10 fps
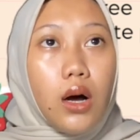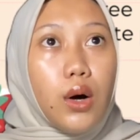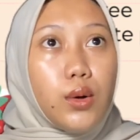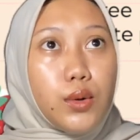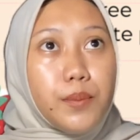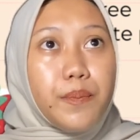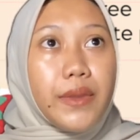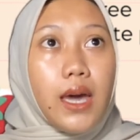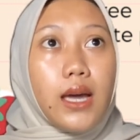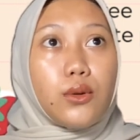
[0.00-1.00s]
whom,
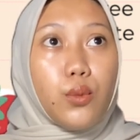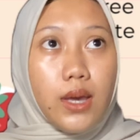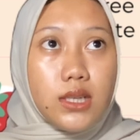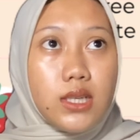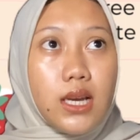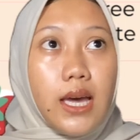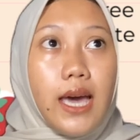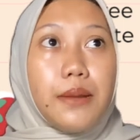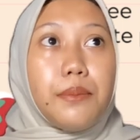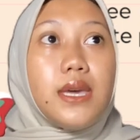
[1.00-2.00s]
and which,
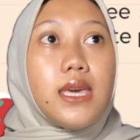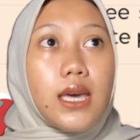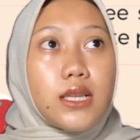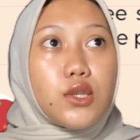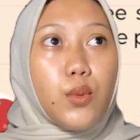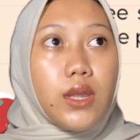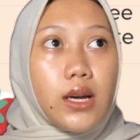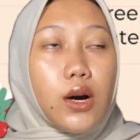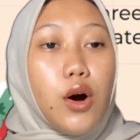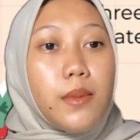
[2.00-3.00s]
and begins with a
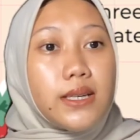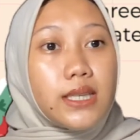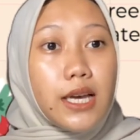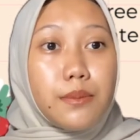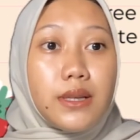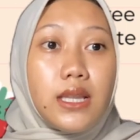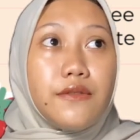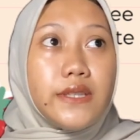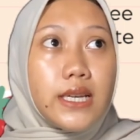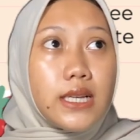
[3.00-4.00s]
comma can be
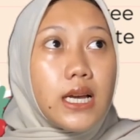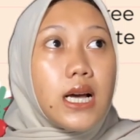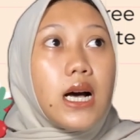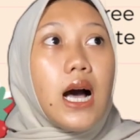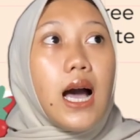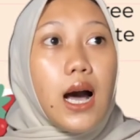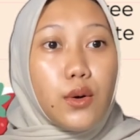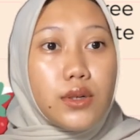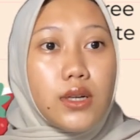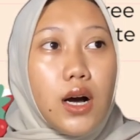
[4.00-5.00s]
lifted out
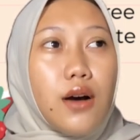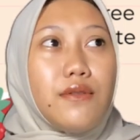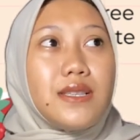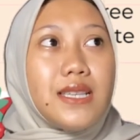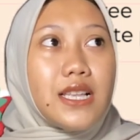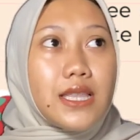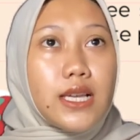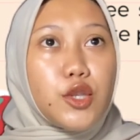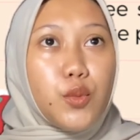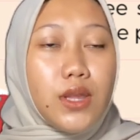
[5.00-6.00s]
of a
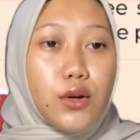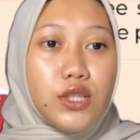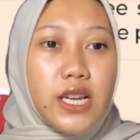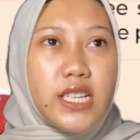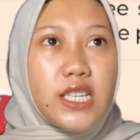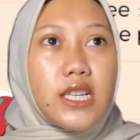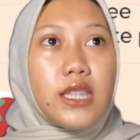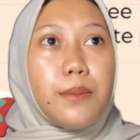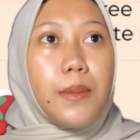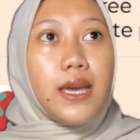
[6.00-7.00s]
sentence without changing
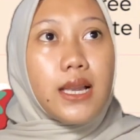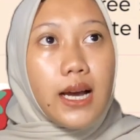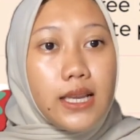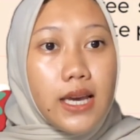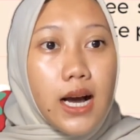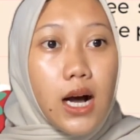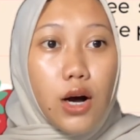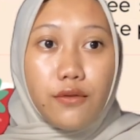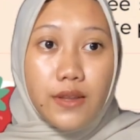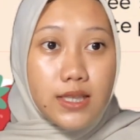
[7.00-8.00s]
the main idea
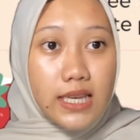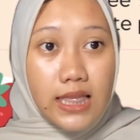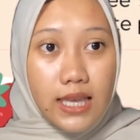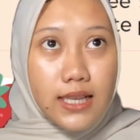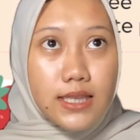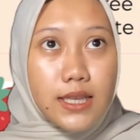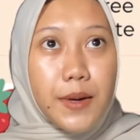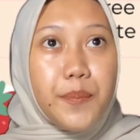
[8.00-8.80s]
of the sentence.